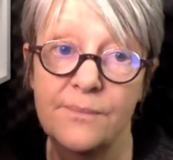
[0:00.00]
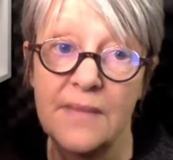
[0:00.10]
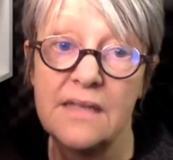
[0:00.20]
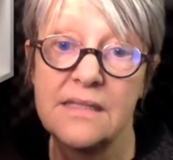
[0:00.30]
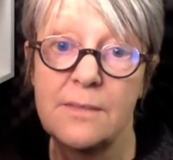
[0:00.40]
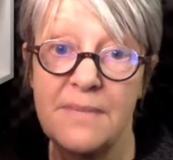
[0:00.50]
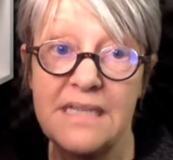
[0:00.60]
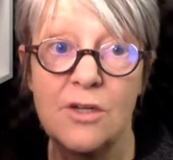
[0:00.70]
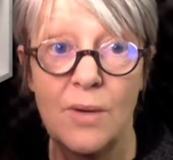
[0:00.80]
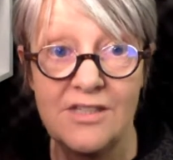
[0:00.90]
submit
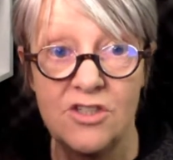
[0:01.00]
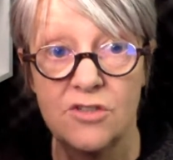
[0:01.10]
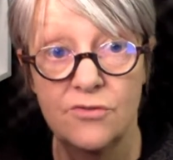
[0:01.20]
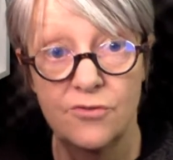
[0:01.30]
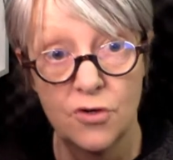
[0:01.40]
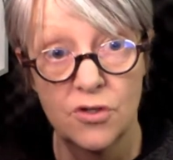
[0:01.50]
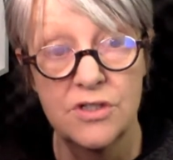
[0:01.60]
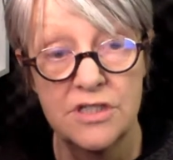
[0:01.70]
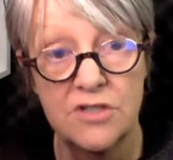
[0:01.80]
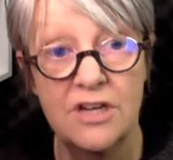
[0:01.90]
a question for
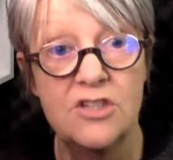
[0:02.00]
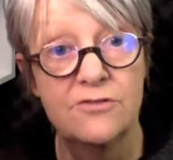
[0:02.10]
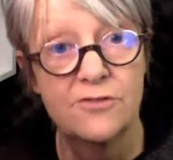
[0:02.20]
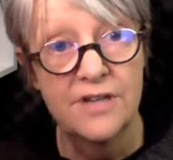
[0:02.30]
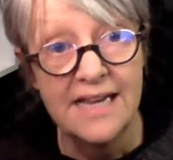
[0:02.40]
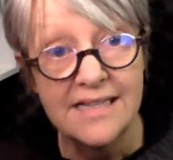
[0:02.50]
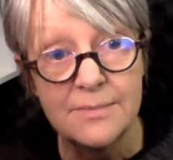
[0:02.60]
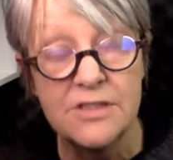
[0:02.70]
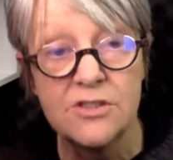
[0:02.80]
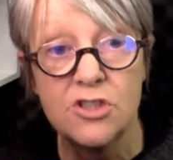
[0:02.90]
consideration for next
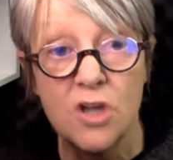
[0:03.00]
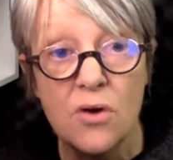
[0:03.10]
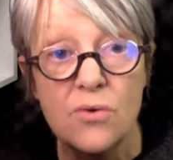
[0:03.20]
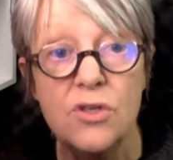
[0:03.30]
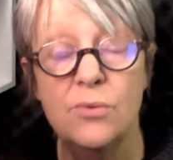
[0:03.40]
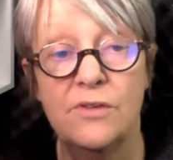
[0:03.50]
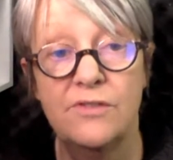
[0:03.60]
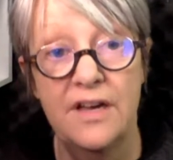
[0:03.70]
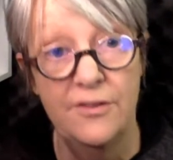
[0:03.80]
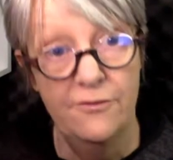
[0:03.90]
month's show, you will
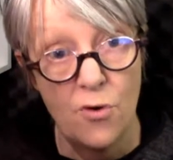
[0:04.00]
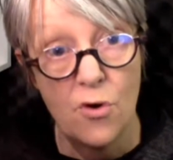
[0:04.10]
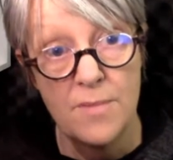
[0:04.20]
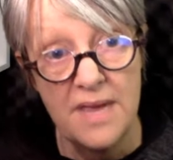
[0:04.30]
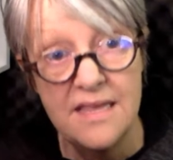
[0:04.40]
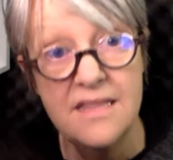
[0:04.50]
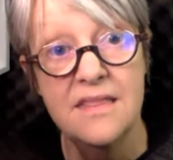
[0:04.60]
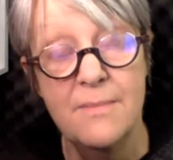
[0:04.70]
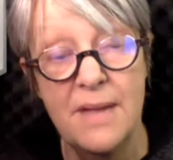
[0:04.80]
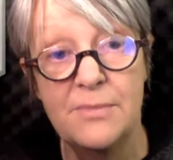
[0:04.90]
find the form in
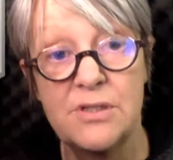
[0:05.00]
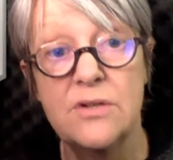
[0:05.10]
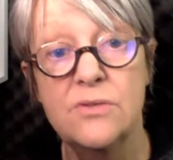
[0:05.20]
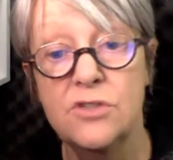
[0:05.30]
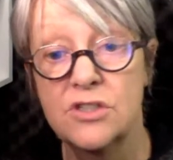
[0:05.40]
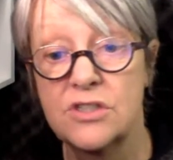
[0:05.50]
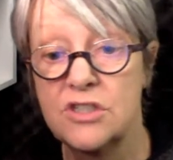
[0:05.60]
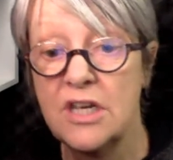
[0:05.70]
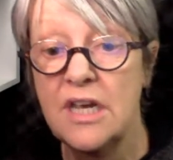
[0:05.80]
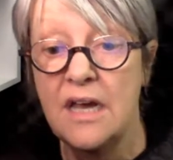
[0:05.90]
the member zone. Just
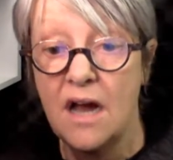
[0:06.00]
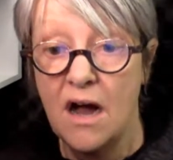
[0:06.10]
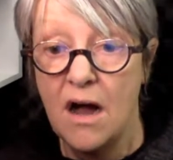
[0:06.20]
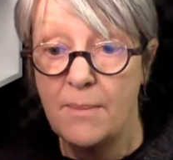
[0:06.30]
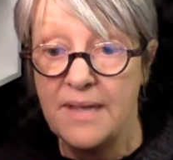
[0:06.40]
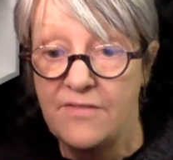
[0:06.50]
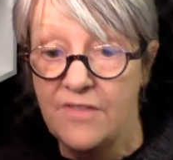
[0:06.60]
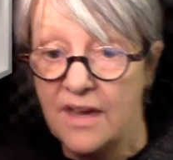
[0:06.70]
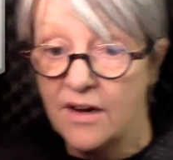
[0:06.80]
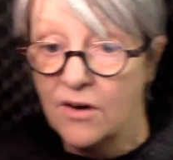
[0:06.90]
hop in
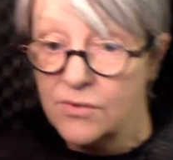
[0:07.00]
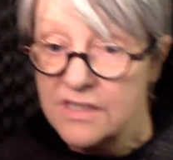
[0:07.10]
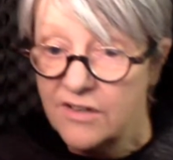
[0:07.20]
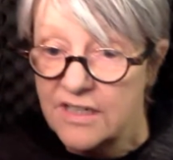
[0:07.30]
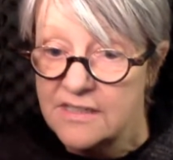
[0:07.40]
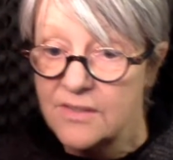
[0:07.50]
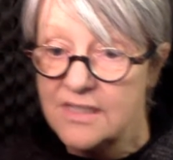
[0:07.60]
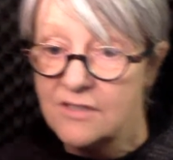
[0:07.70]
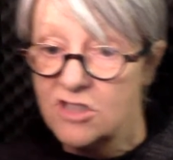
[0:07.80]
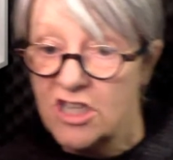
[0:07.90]
there. Oh, sorry. So is
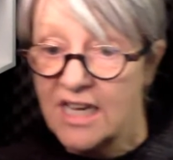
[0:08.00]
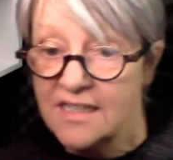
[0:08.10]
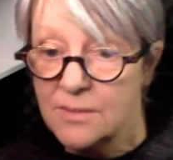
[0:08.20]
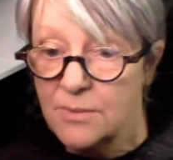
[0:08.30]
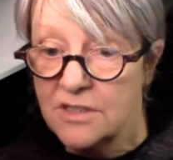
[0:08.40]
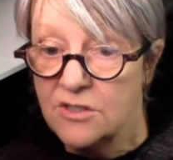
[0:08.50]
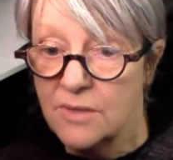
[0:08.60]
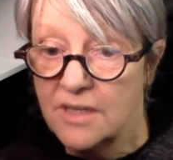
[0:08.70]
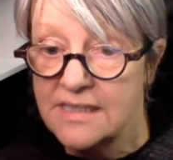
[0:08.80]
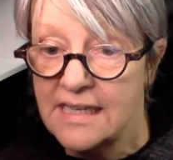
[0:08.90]
there a checklist we can do
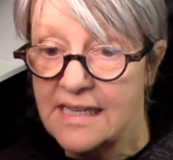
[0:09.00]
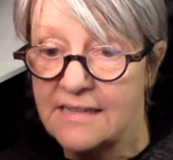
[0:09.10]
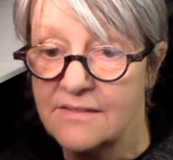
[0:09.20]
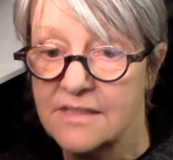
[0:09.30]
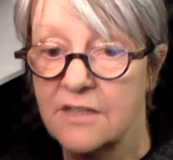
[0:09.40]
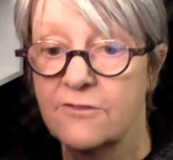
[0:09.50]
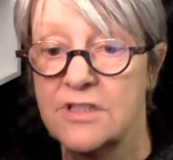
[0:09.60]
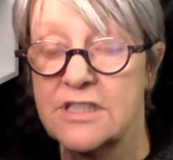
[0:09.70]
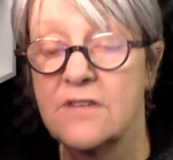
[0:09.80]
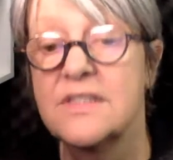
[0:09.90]
ourselves for
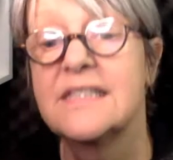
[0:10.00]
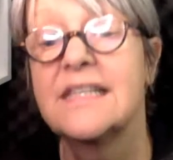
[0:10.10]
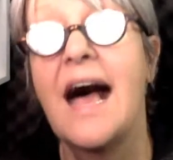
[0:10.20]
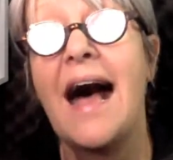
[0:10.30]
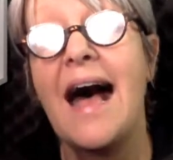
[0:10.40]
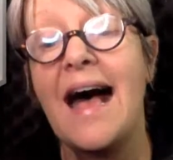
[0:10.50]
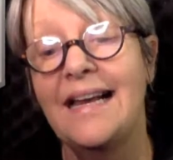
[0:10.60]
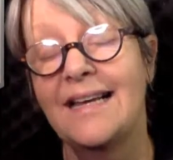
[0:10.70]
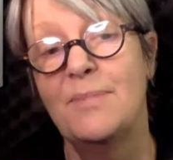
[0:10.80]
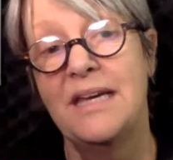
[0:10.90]
services?
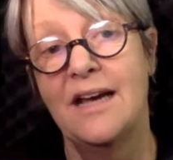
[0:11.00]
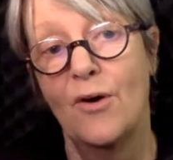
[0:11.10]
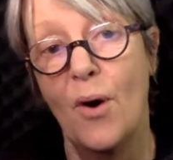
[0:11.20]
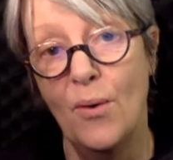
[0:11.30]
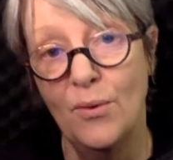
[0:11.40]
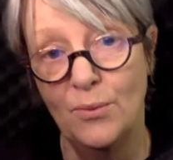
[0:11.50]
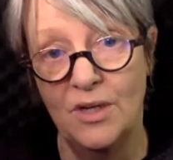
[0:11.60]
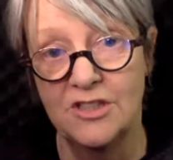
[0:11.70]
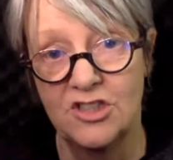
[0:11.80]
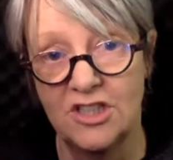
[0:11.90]
Like being our own
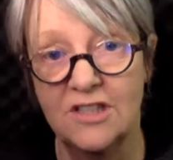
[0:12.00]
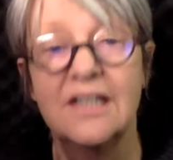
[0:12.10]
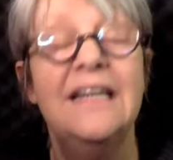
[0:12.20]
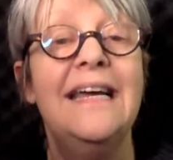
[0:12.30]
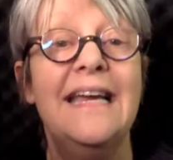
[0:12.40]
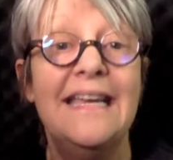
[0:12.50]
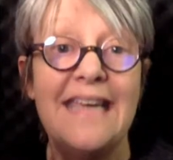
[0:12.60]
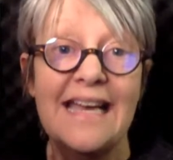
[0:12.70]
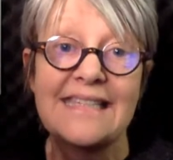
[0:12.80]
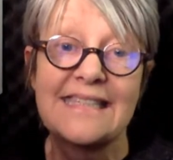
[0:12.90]
watchdog.
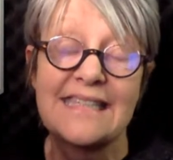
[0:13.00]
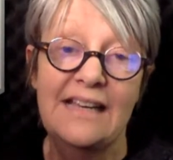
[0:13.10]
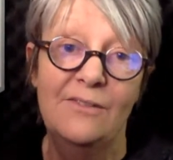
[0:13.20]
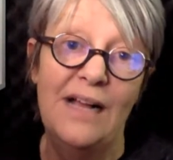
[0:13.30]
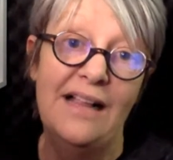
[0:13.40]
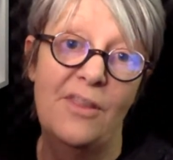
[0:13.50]
Yes. Well, the